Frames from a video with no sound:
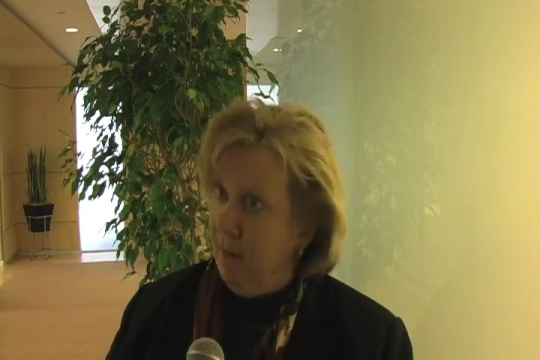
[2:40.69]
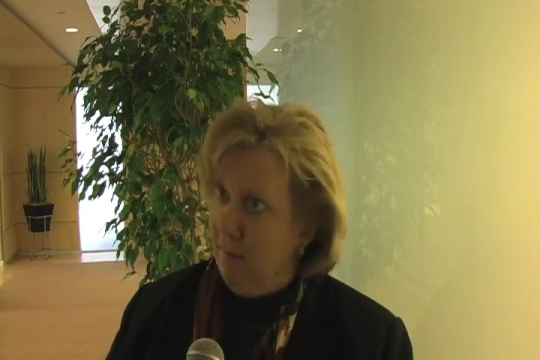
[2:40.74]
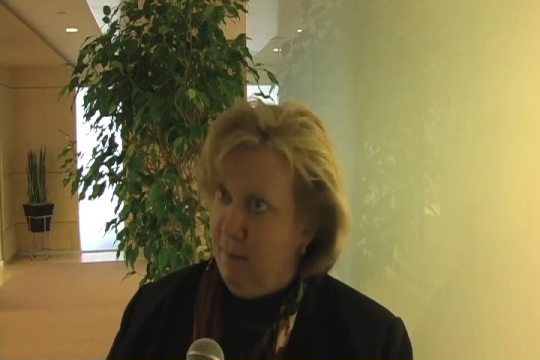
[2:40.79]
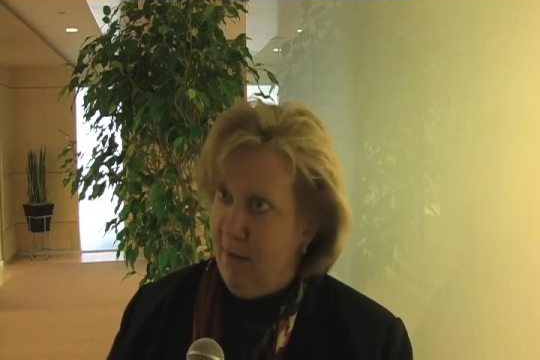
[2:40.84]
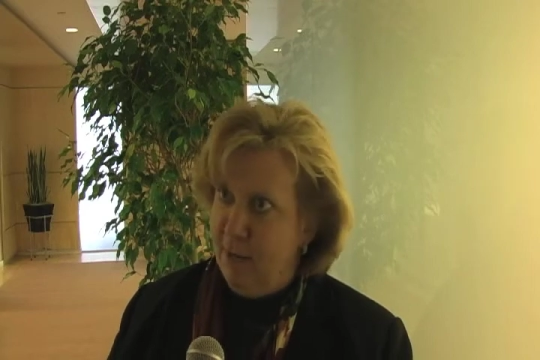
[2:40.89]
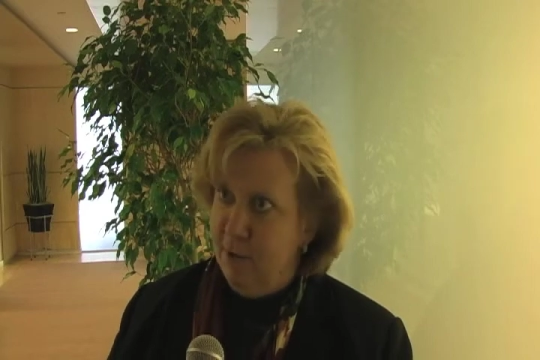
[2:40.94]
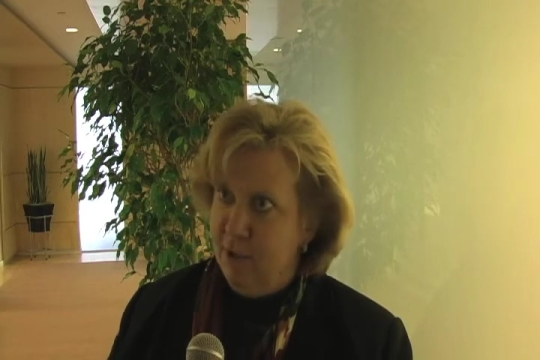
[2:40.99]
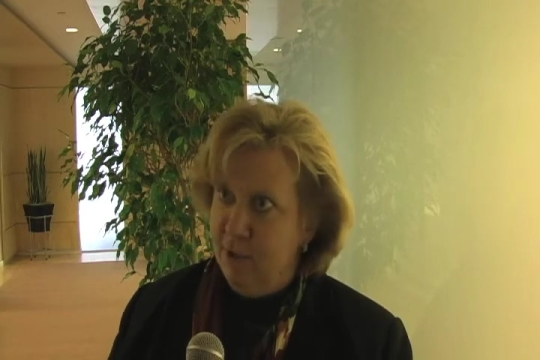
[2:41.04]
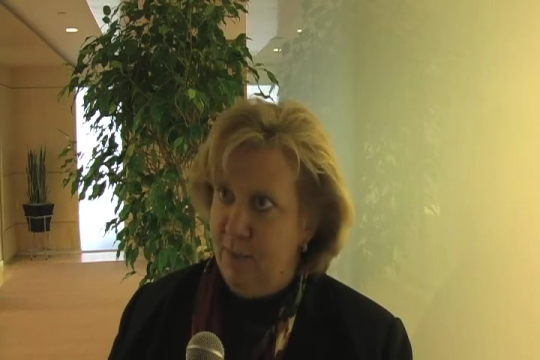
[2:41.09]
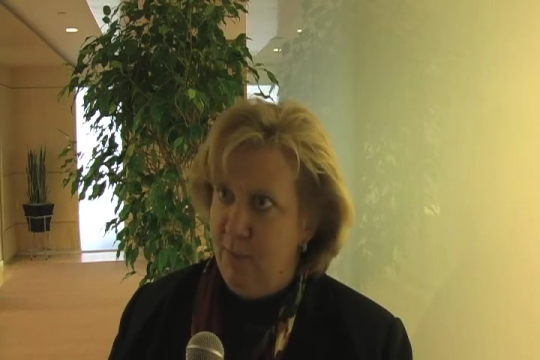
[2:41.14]

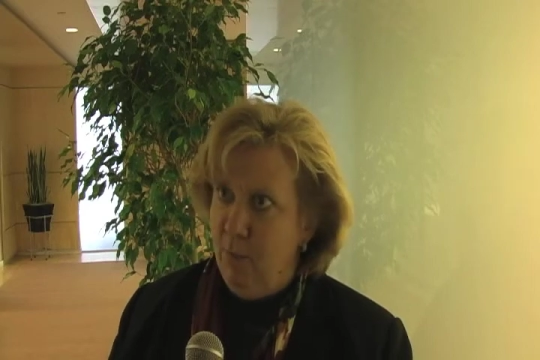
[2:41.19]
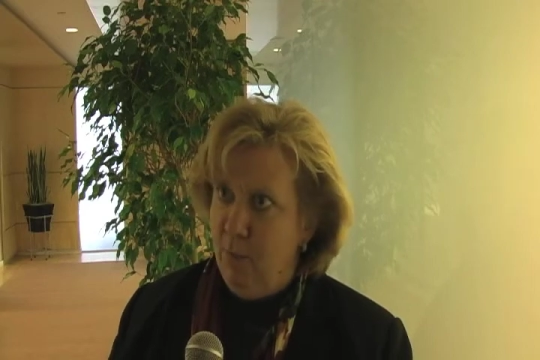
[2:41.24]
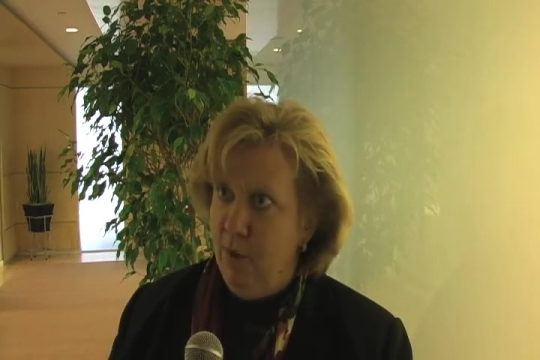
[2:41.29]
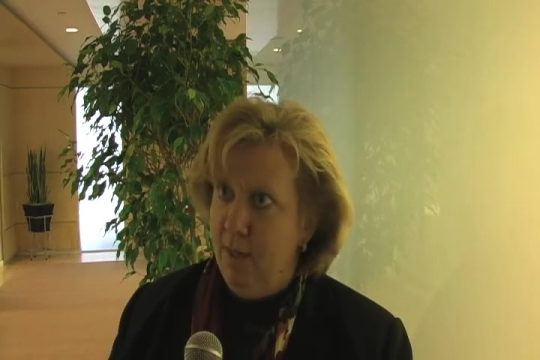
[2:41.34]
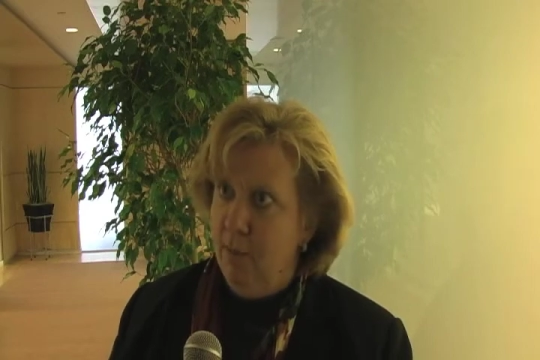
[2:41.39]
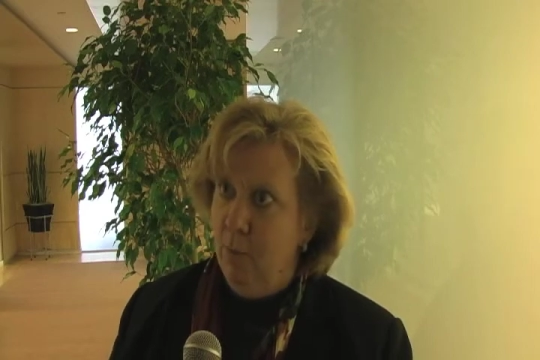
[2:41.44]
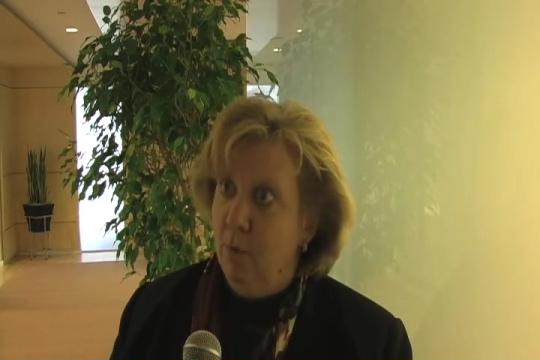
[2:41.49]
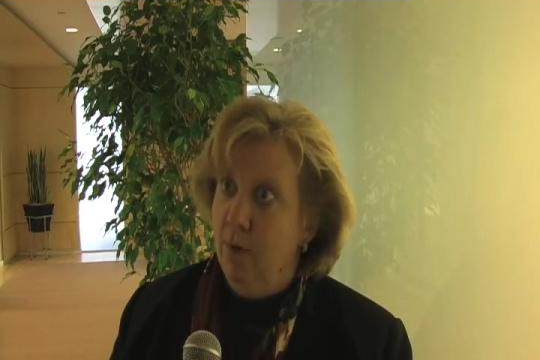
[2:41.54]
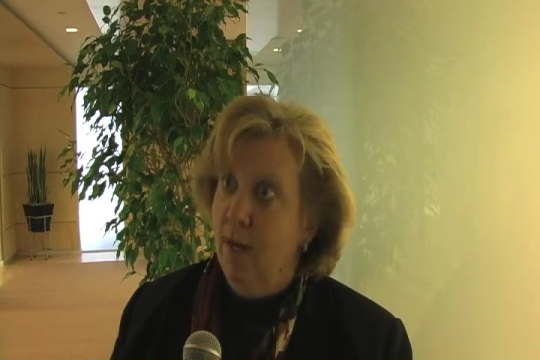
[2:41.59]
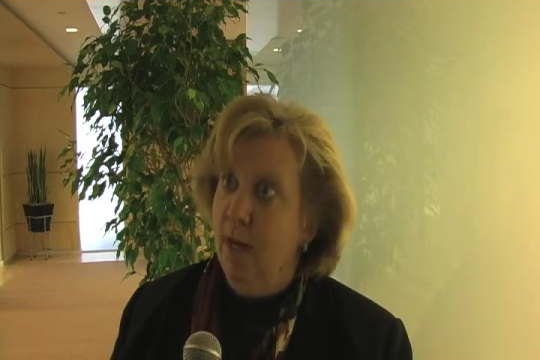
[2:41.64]
about someone
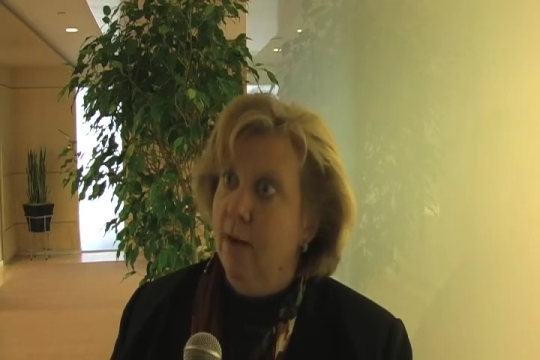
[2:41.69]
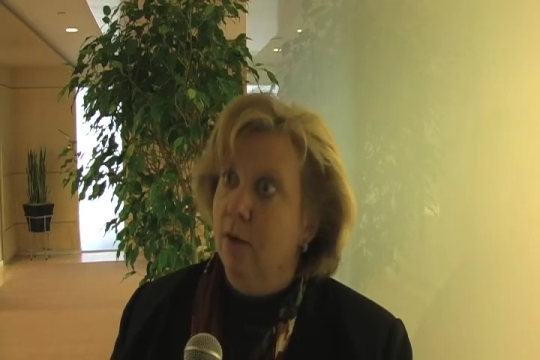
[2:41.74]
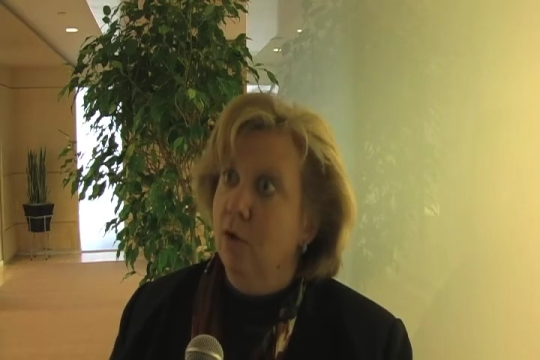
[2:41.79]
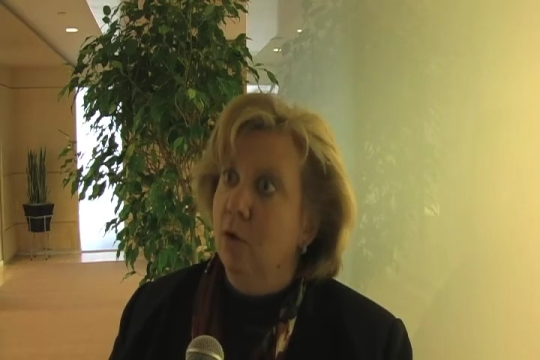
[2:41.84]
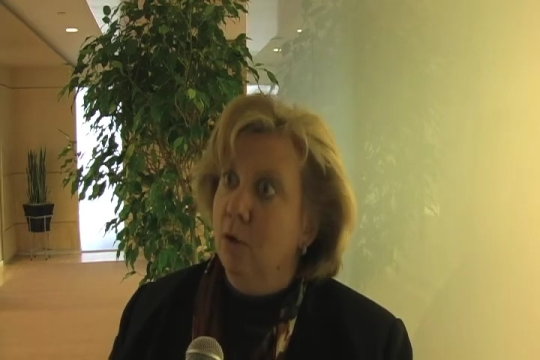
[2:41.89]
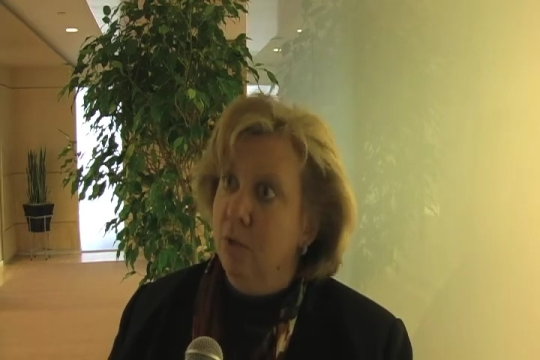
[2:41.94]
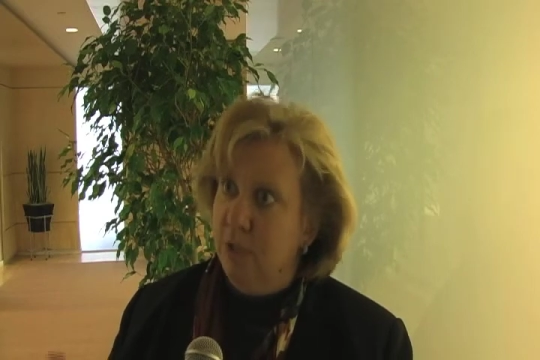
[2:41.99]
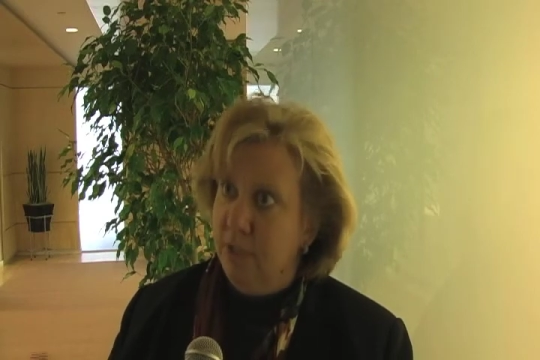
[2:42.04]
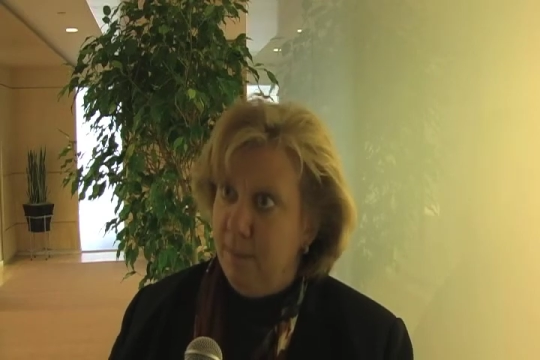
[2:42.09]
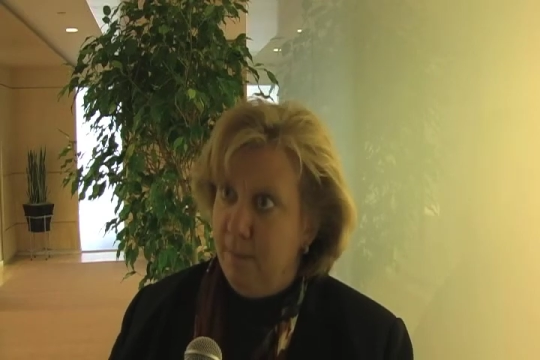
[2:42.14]
and we're not
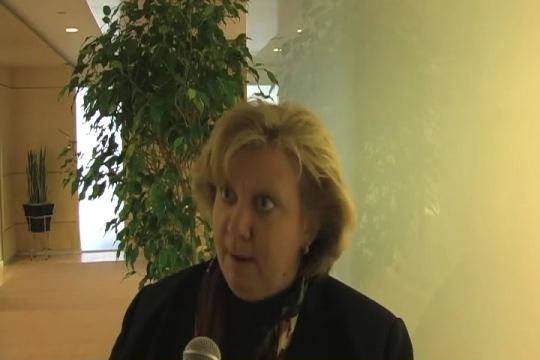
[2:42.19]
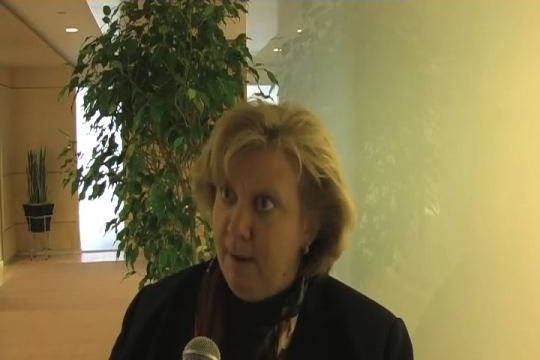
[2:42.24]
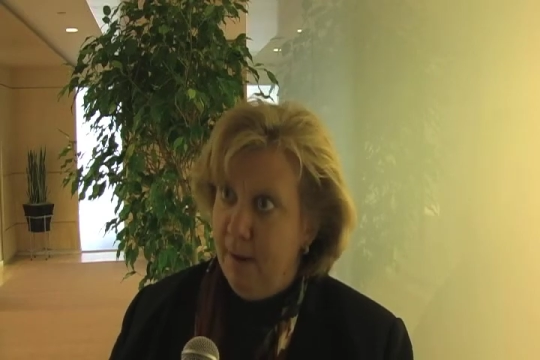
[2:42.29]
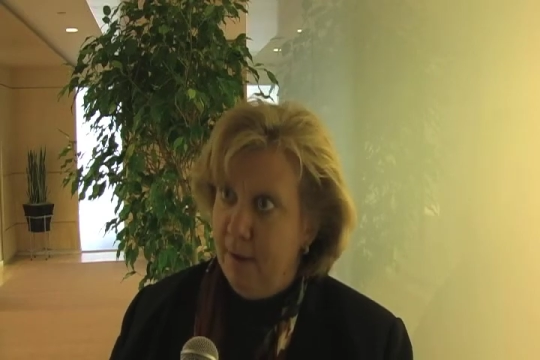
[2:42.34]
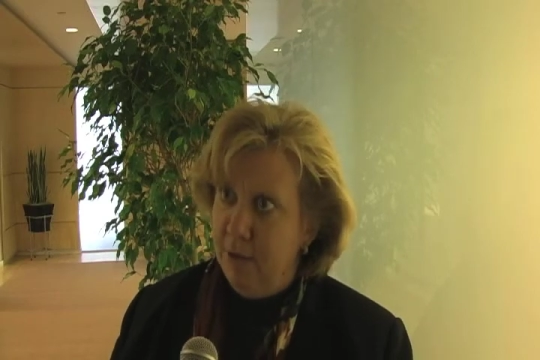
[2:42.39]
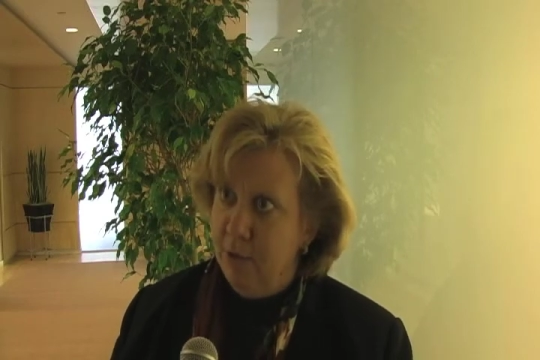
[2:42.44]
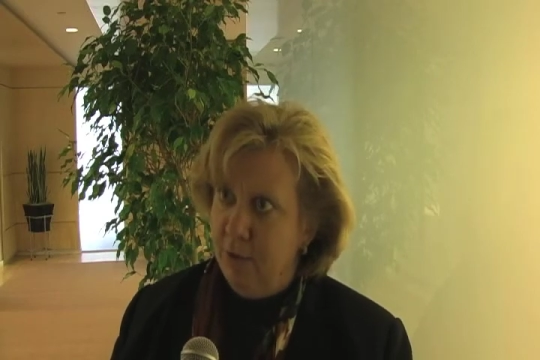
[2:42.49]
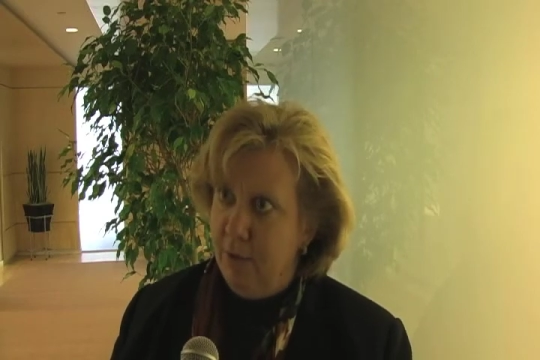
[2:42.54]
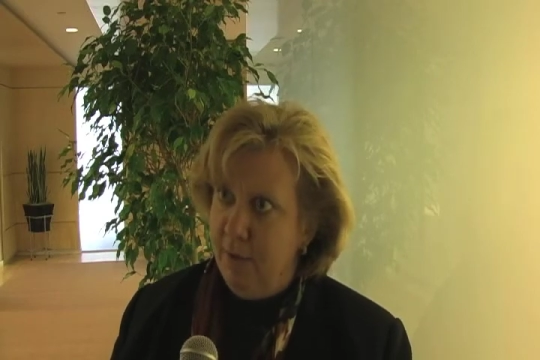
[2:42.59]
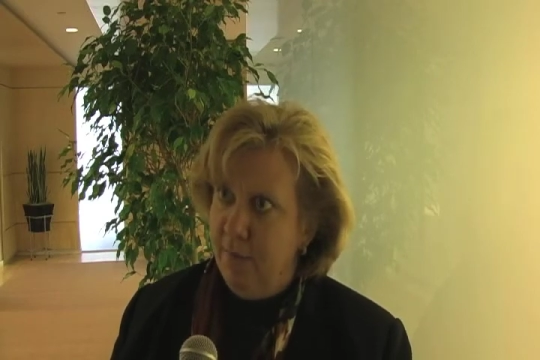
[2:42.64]
closely monitoring?